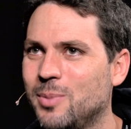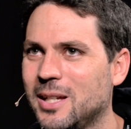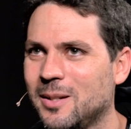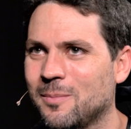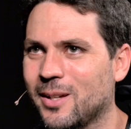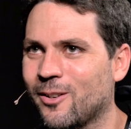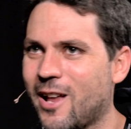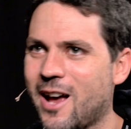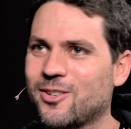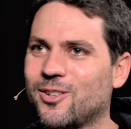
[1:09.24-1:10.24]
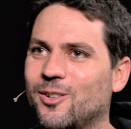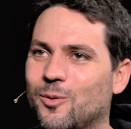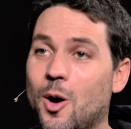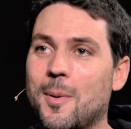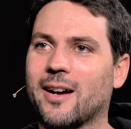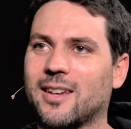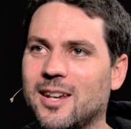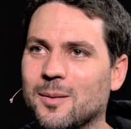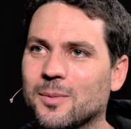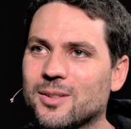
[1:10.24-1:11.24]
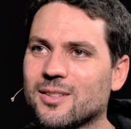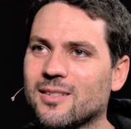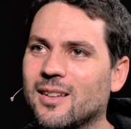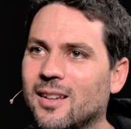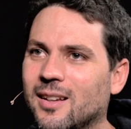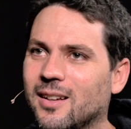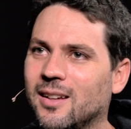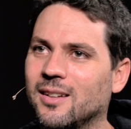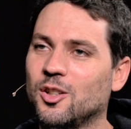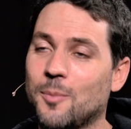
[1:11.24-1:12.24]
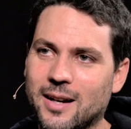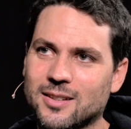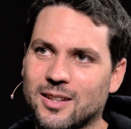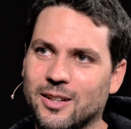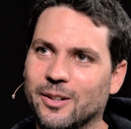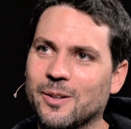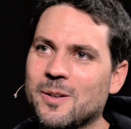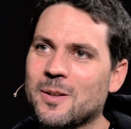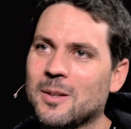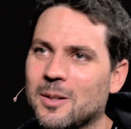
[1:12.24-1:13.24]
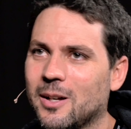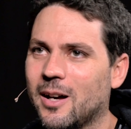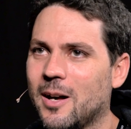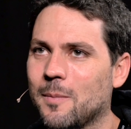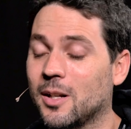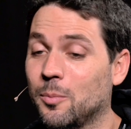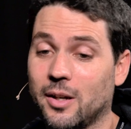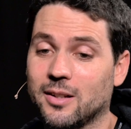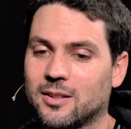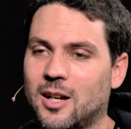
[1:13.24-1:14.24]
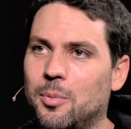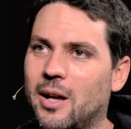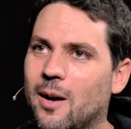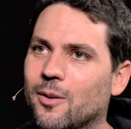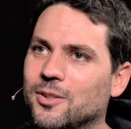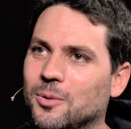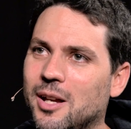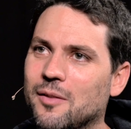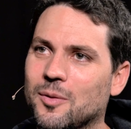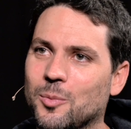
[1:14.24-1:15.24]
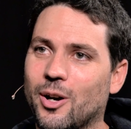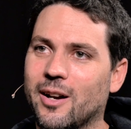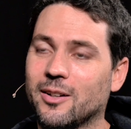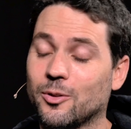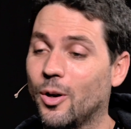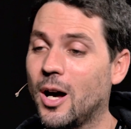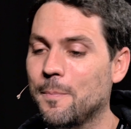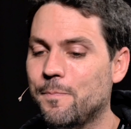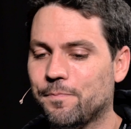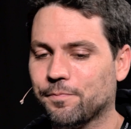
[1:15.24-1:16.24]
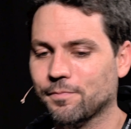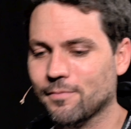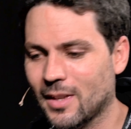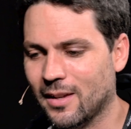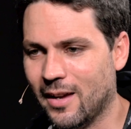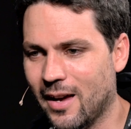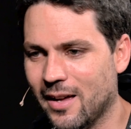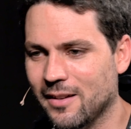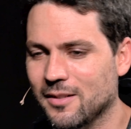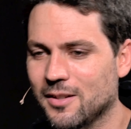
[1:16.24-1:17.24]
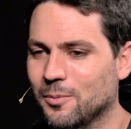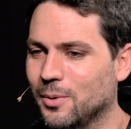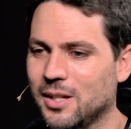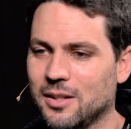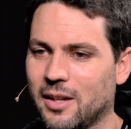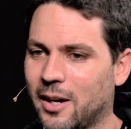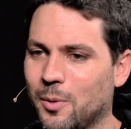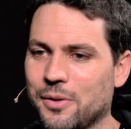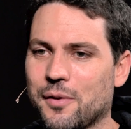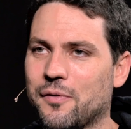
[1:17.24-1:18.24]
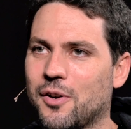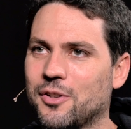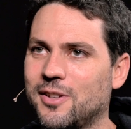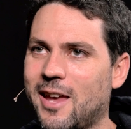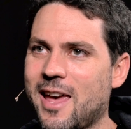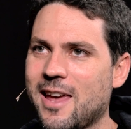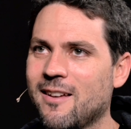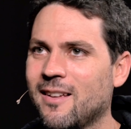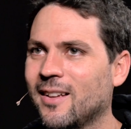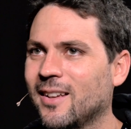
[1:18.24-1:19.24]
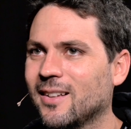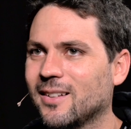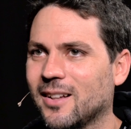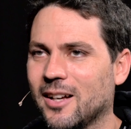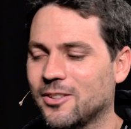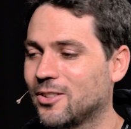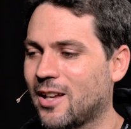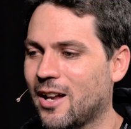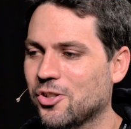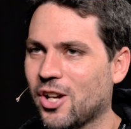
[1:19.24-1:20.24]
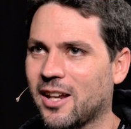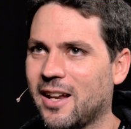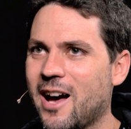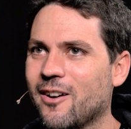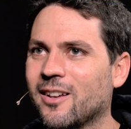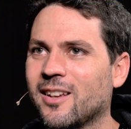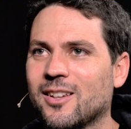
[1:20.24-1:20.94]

Beam International Robot Games in New Mexico at a place a couple hours away from where I grew up. And we went the first day just to kind of check it out.